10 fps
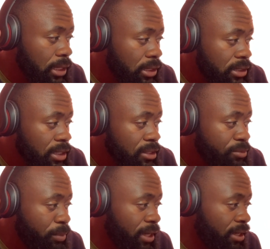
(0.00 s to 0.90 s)
That's
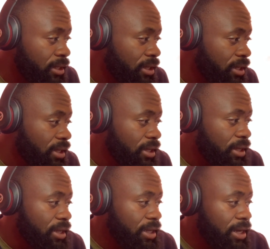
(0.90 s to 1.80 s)
bad.
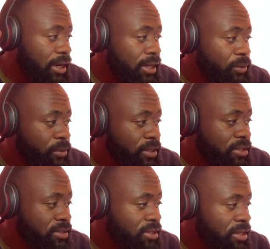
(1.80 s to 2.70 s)
Yeah, no,
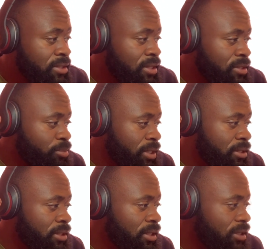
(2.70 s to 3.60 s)
that's bad.
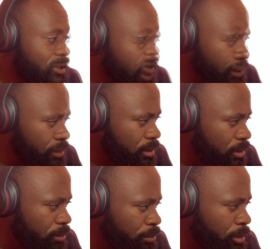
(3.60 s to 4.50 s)
Dealing a
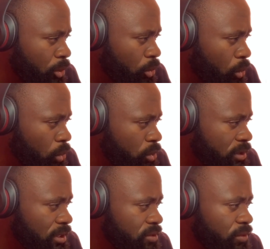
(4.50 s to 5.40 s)
below
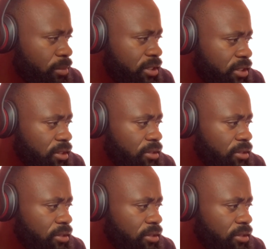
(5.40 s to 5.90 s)
transformation.